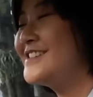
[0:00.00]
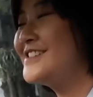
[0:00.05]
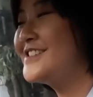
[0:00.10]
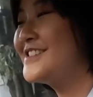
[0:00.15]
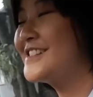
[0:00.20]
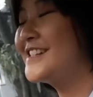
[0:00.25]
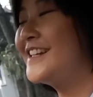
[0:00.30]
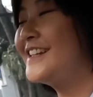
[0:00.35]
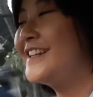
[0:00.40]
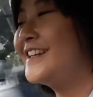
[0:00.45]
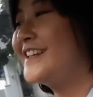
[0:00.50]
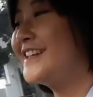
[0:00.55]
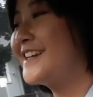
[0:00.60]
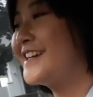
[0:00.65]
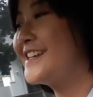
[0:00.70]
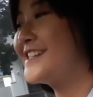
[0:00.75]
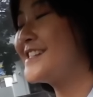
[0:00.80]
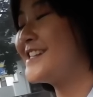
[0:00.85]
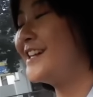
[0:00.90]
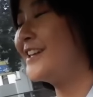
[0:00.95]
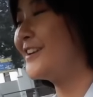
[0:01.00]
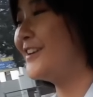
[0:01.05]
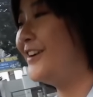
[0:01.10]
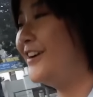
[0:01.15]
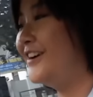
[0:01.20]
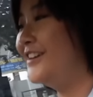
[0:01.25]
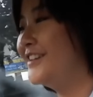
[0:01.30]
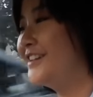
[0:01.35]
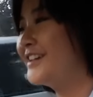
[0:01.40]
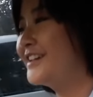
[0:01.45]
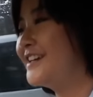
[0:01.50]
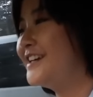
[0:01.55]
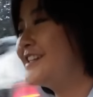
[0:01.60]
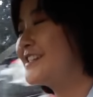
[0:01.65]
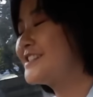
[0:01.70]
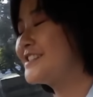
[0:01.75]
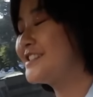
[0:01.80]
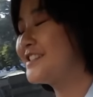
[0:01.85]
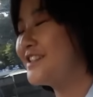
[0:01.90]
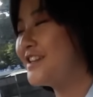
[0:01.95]
you say that like it's alcoholic.
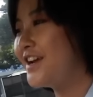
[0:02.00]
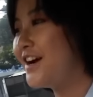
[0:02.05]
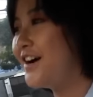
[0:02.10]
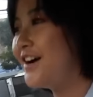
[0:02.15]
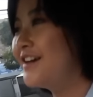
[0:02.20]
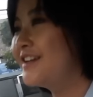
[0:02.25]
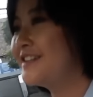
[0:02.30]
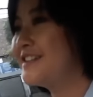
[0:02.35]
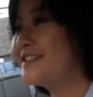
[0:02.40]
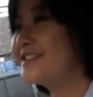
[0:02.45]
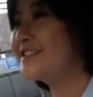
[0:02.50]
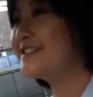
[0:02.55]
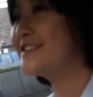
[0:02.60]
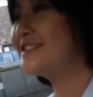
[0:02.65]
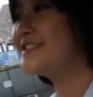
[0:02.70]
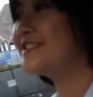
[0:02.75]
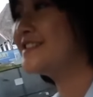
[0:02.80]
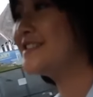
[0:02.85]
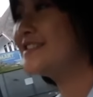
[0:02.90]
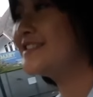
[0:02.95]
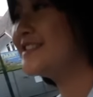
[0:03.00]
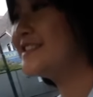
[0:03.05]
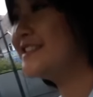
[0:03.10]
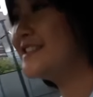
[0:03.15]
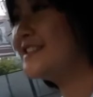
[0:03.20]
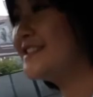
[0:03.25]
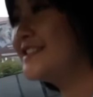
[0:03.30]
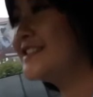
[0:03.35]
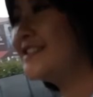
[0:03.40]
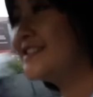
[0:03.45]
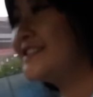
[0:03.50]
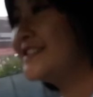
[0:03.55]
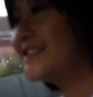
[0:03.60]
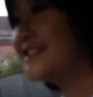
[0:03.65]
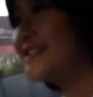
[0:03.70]
It's not. It might be at this point.